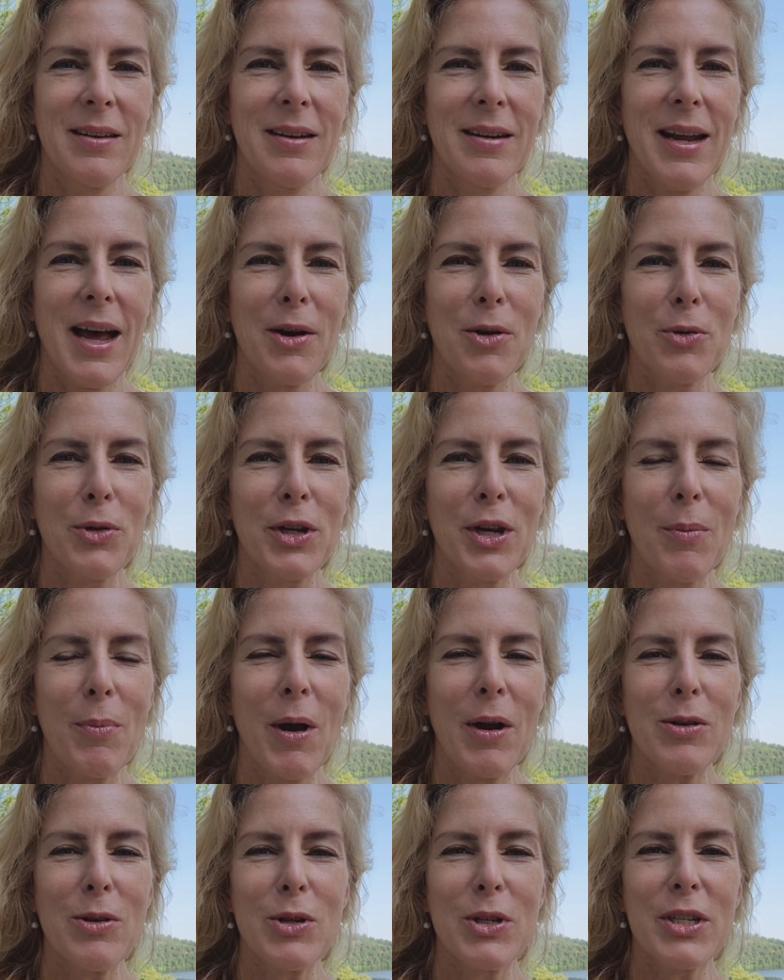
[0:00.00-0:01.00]
not only
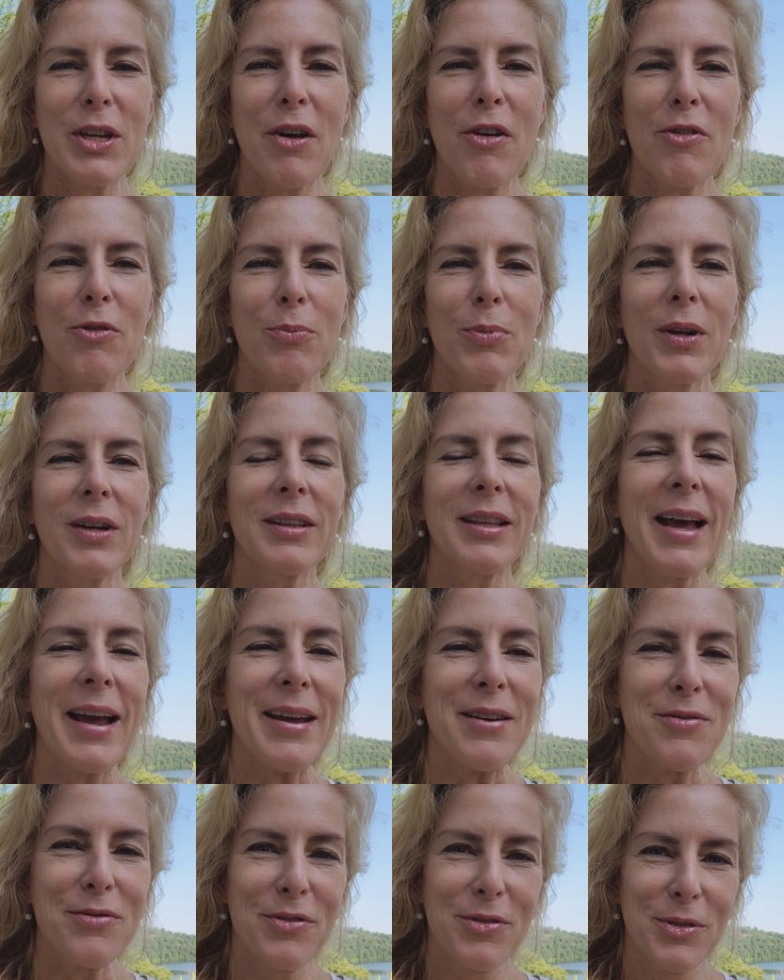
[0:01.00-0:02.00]
about yourself, but
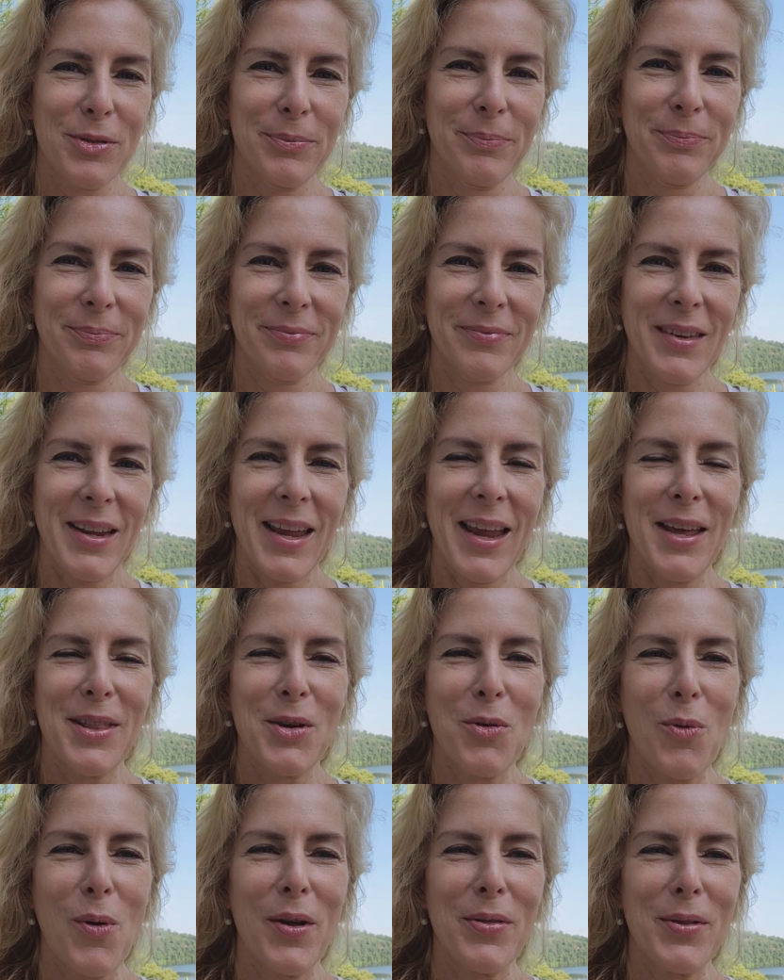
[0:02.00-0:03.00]
life, and
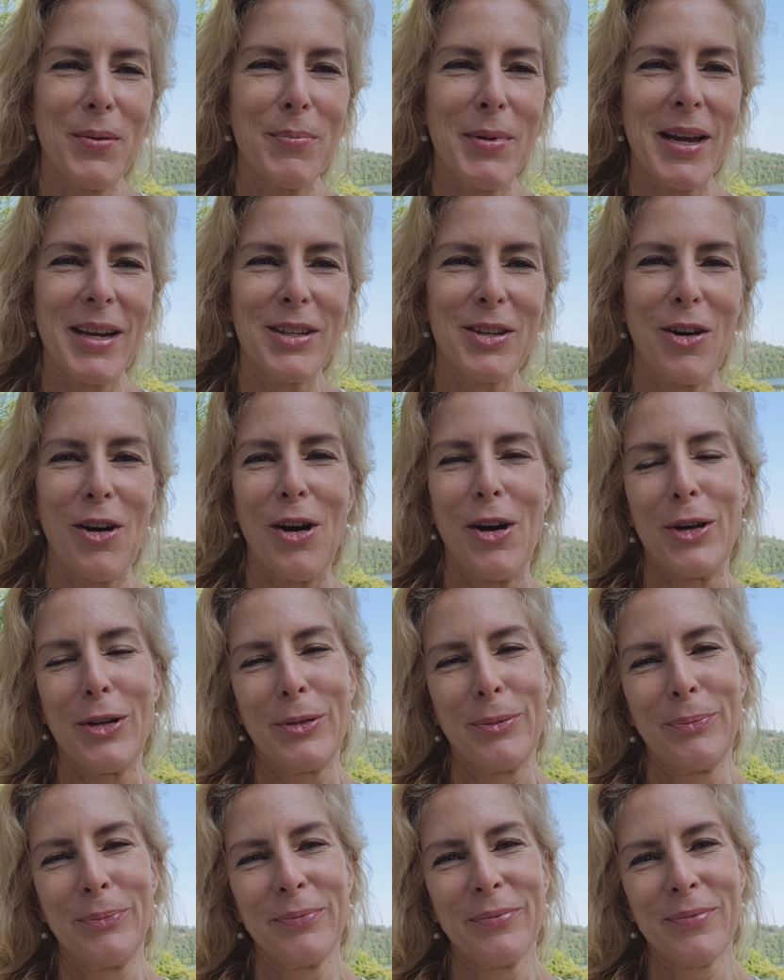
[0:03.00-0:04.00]
the one that makes all.
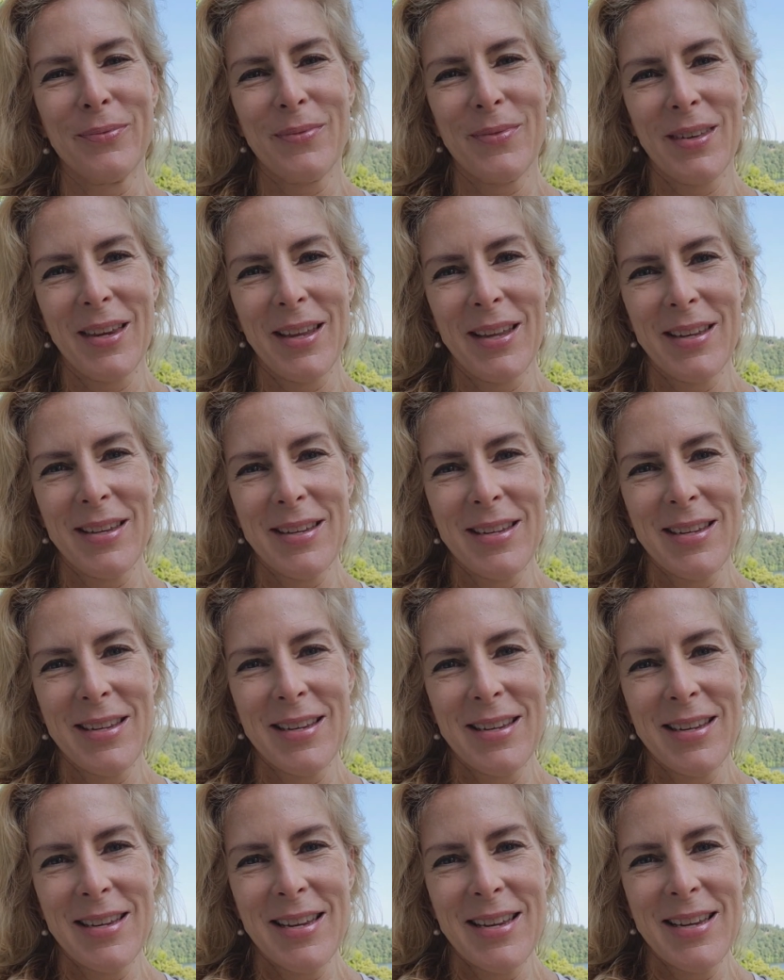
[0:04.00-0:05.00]

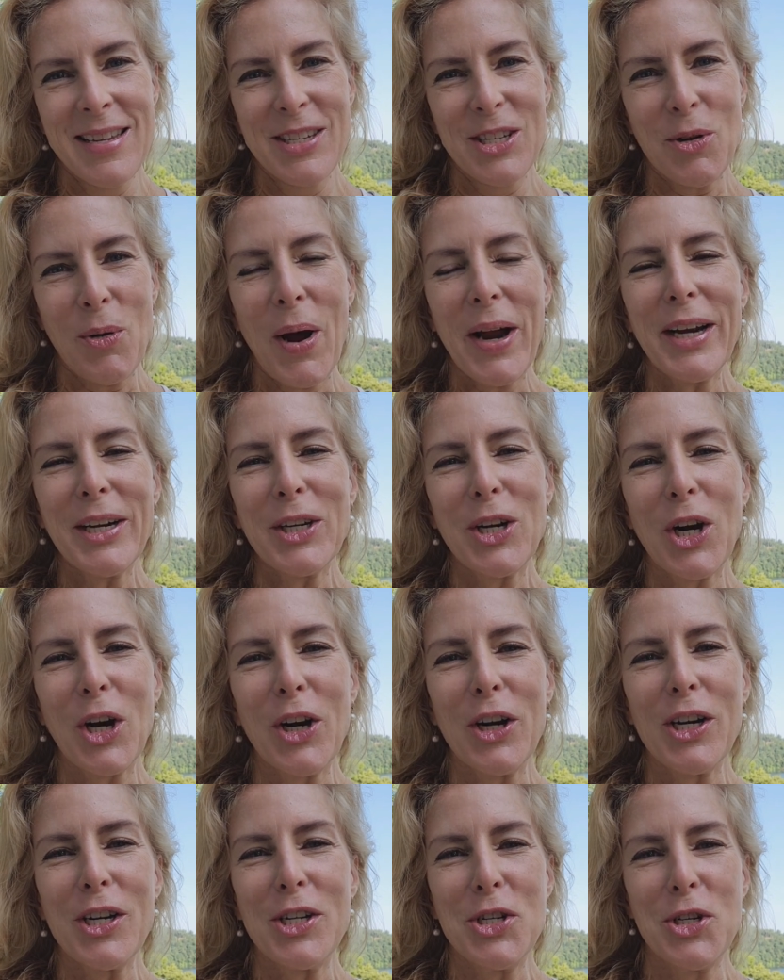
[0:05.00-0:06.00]
So I
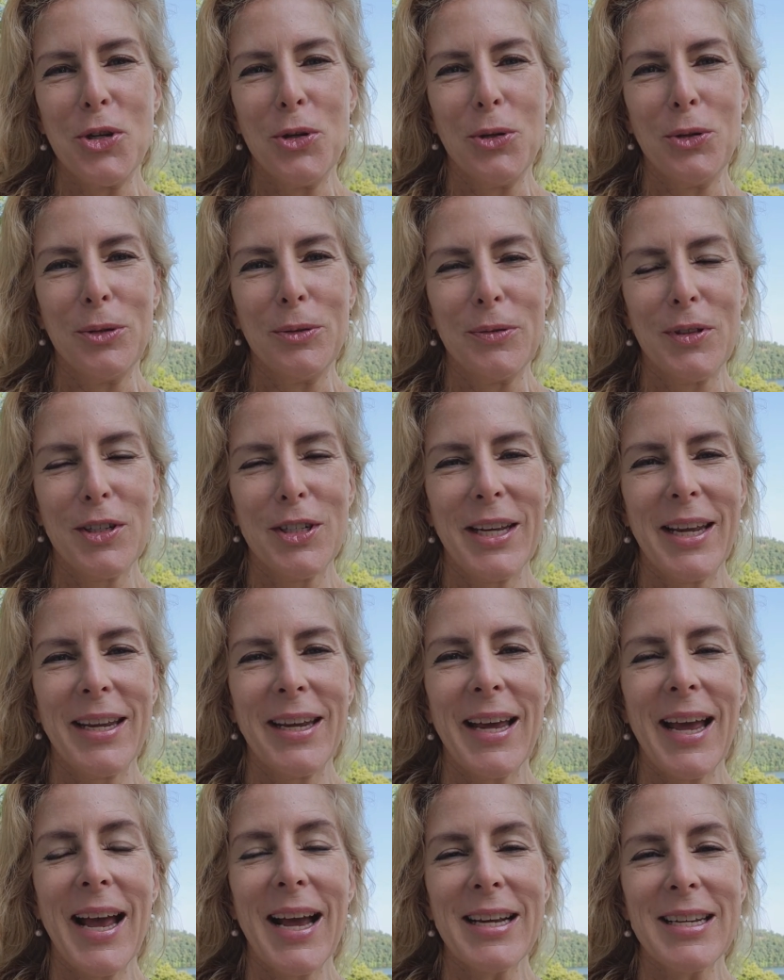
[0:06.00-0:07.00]
encourage you to take
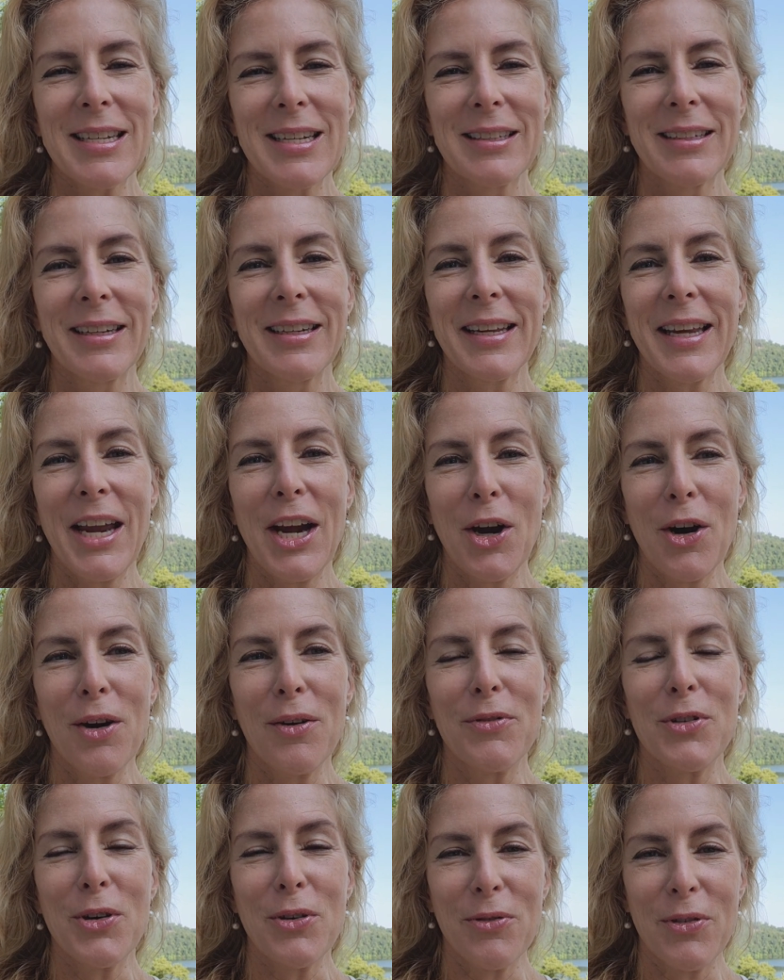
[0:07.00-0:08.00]
excellent care
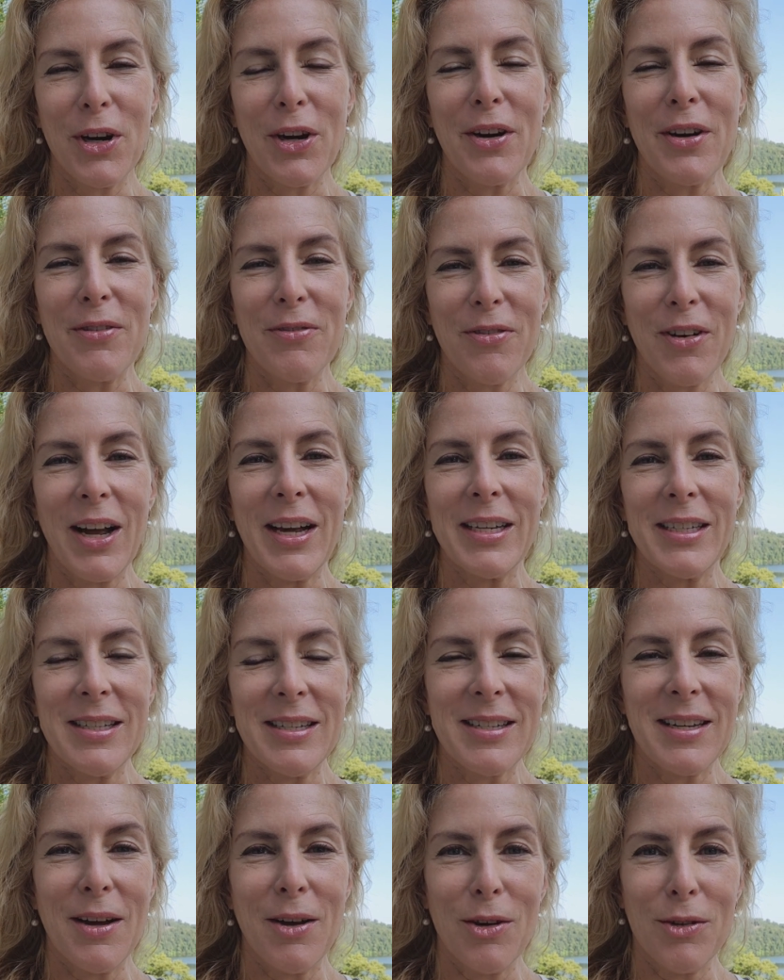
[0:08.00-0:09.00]
of your very fine
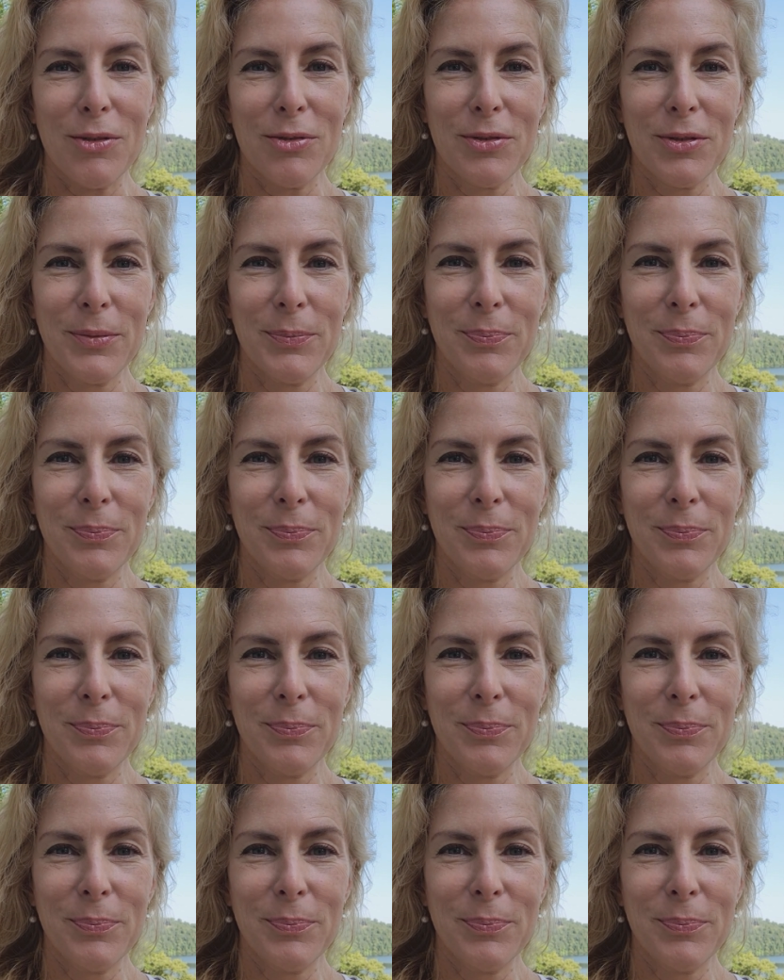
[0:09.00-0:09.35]
self.